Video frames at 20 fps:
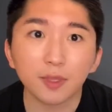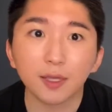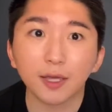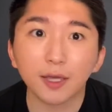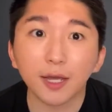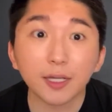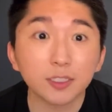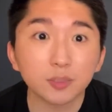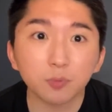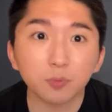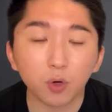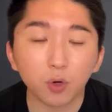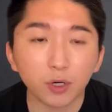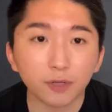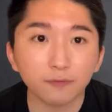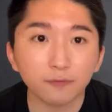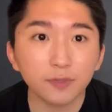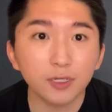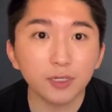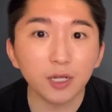exporting
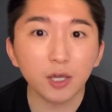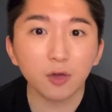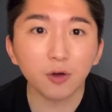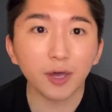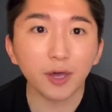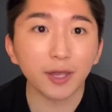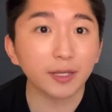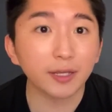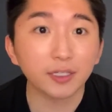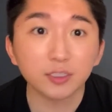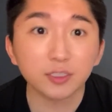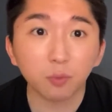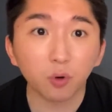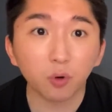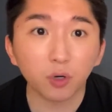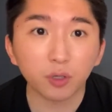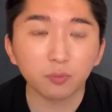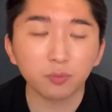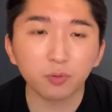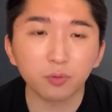video and
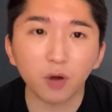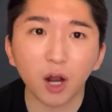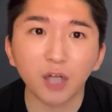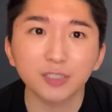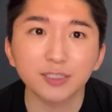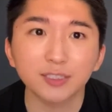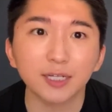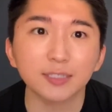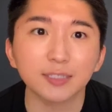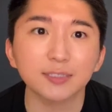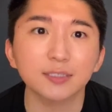exporting projects,